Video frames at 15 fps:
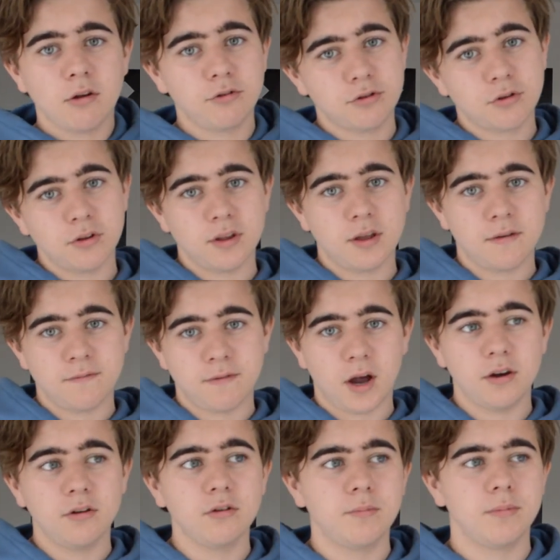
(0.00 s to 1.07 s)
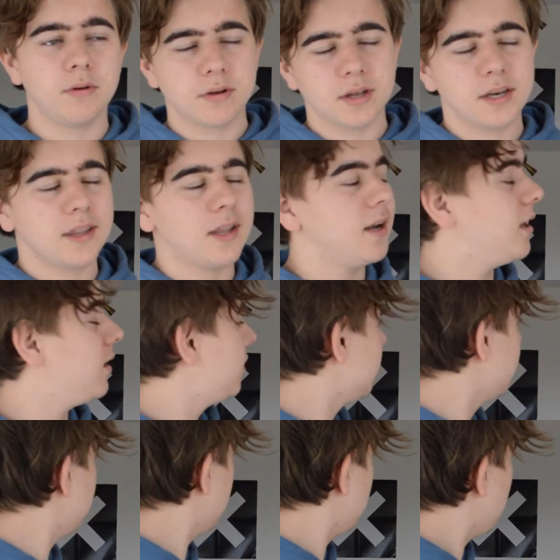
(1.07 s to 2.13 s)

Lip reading: I also got their vinyl, but I'll get to that later.